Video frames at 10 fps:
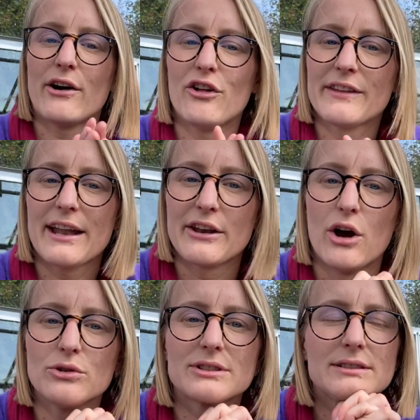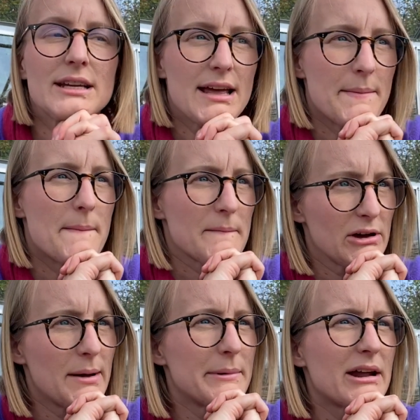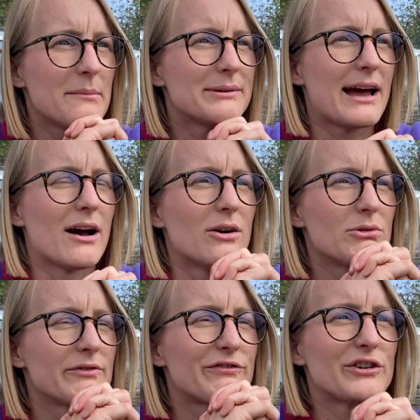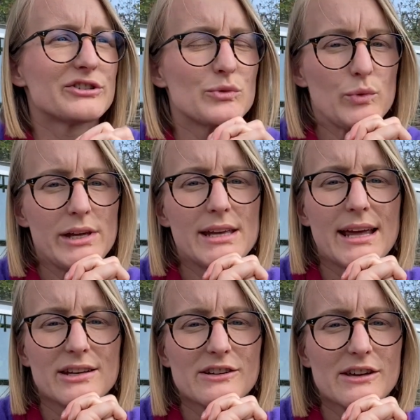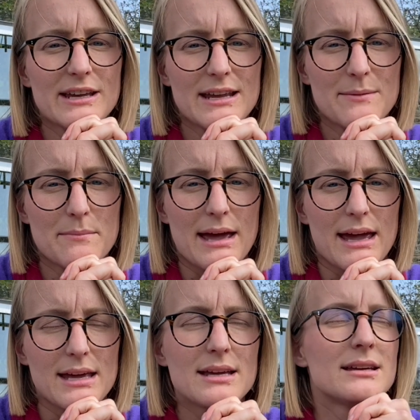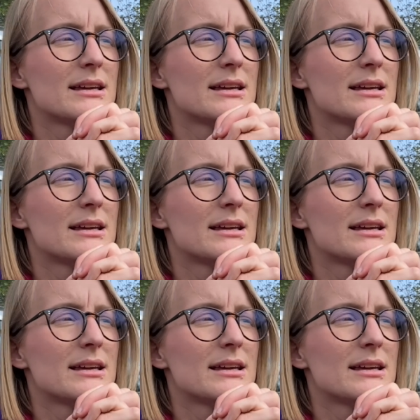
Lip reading: on that note, coming up now, first weekend in May,